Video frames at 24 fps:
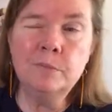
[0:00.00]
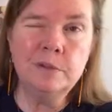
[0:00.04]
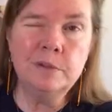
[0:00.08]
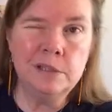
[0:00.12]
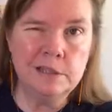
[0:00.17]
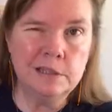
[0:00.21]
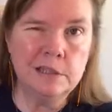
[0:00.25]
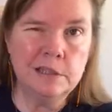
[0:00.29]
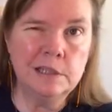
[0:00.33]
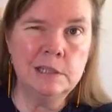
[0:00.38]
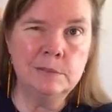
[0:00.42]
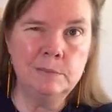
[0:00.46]
but
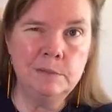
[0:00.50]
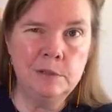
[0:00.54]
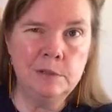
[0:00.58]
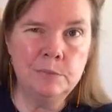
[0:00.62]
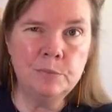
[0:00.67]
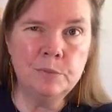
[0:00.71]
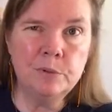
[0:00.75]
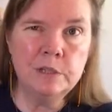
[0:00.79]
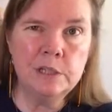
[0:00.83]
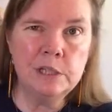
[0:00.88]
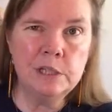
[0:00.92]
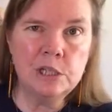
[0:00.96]
it's going to be a
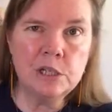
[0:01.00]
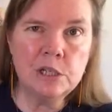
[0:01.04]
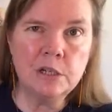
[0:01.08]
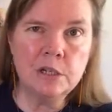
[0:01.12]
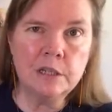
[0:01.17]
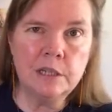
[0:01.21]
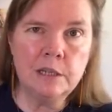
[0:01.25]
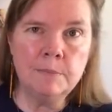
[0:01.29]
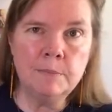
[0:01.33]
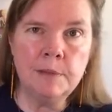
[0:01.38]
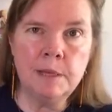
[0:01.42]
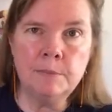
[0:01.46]
pretty
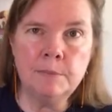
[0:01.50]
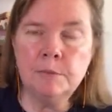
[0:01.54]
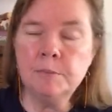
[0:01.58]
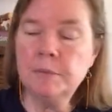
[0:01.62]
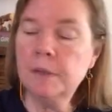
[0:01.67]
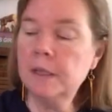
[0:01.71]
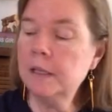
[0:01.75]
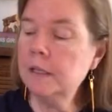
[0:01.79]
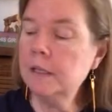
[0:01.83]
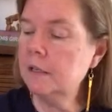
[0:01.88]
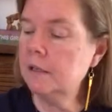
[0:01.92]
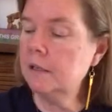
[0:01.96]
chunky baby
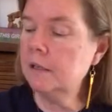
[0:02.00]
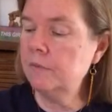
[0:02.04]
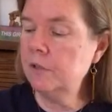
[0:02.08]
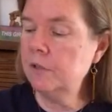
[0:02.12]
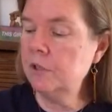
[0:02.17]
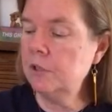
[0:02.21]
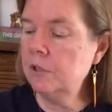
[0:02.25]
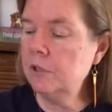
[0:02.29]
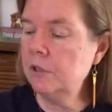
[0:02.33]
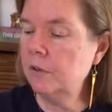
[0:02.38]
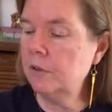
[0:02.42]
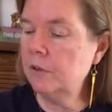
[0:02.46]
blanket if you
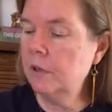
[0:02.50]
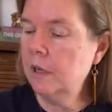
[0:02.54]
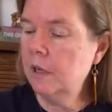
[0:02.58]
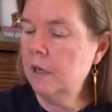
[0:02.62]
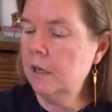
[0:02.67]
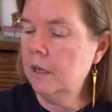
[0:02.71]
do.